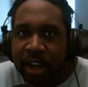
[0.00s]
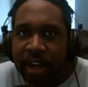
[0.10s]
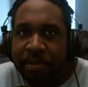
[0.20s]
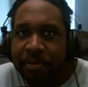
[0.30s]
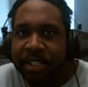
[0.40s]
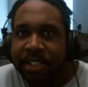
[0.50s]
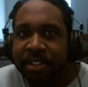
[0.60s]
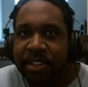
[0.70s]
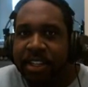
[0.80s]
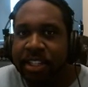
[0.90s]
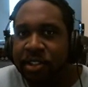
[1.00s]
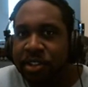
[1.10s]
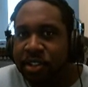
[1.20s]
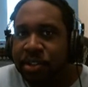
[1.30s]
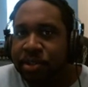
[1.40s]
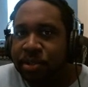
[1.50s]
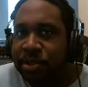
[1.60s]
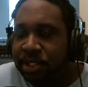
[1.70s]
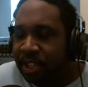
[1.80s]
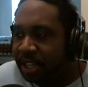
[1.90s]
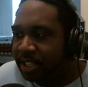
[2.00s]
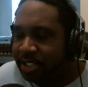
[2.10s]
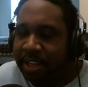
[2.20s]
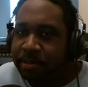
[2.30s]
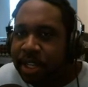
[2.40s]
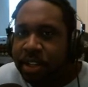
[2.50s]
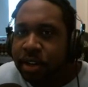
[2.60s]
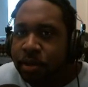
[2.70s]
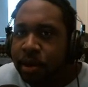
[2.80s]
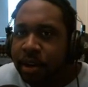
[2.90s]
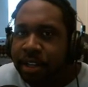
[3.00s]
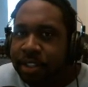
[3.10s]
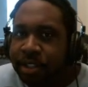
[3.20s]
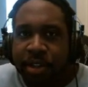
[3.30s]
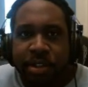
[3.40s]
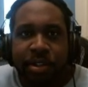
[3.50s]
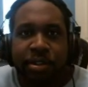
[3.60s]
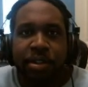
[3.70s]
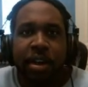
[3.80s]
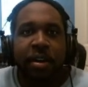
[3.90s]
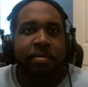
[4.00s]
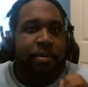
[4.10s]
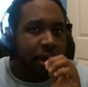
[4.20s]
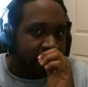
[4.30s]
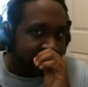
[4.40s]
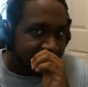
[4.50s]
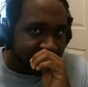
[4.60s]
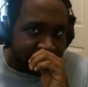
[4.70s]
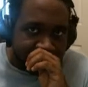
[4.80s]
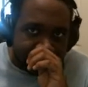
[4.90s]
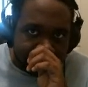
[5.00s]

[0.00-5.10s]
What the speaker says: basically you can use things like media queries. You can use CSS